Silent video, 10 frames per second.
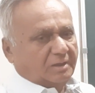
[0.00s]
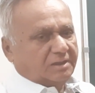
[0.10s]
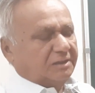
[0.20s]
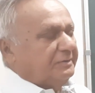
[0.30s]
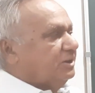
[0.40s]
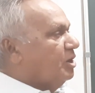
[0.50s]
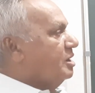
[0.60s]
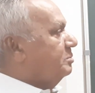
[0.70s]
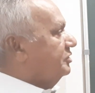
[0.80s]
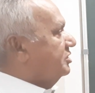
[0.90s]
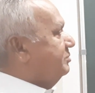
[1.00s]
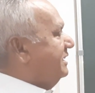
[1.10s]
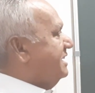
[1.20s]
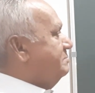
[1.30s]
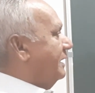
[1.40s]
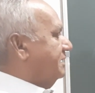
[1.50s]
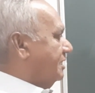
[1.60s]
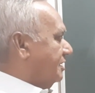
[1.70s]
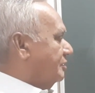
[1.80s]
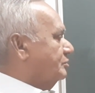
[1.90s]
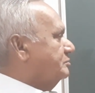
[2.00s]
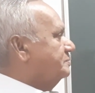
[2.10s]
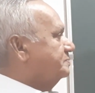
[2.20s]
If I talk about the splitting pattern now,